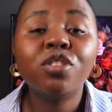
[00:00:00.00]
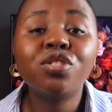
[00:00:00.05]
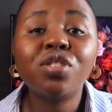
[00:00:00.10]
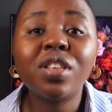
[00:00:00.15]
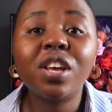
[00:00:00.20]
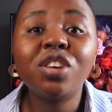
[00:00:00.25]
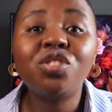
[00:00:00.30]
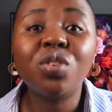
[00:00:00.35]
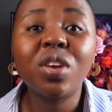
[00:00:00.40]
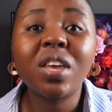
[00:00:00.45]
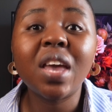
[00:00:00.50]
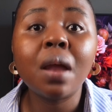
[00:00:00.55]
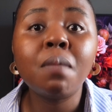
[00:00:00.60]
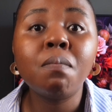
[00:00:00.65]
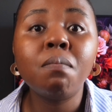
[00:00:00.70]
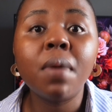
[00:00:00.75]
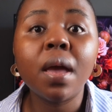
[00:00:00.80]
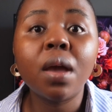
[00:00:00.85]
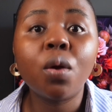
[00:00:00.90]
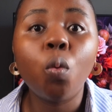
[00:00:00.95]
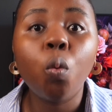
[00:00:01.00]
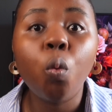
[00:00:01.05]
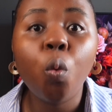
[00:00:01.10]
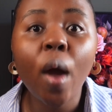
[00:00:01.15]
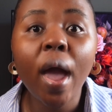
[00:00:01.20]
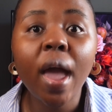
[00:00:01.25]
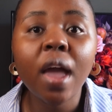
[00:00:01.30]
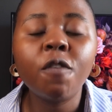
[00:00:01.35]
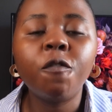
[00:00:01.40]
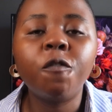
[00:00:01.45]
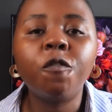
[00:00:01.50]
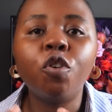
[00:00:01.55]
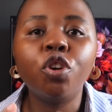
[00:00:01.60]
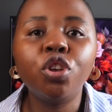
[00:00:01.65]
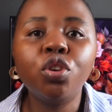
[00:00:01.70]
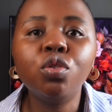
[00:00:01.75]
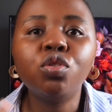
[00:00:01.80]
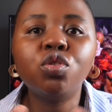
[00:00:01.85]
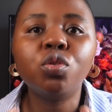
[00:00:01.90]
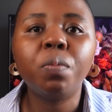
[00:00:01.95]
so that you can make way for
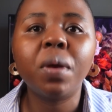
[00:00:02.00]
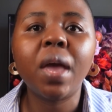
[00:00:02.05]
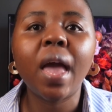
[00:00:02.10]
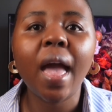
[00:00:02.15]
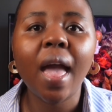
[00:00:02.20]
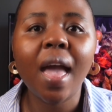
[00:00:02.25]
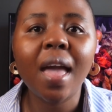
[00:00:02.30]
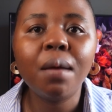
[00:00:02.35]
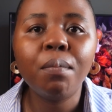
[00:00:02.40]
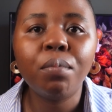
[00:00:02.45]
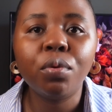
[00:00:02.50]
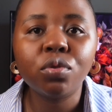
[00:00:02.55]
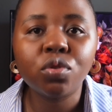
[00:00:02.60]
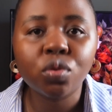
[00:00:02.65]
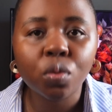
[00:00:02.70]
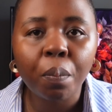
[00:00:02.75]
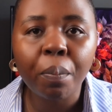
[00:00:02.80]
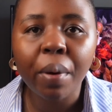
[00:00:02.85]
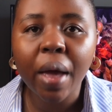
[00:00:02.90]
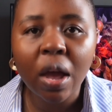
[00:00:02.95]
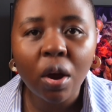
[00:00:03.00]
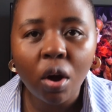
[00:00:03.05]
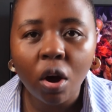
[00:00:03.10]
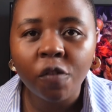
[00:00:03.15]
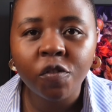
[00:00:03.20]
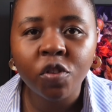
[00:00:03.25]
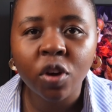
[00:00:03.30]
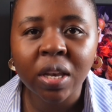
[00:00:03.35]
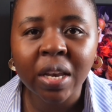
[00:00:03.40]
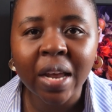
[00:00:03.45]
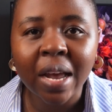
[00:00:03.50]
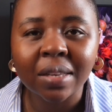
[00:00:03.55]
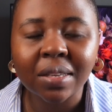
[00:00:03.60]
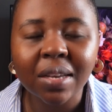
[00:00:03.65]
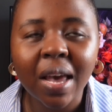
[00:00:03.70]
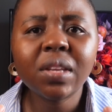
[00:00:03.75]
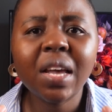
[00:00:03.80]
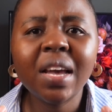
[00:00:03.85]
you to be able to pay off your debt.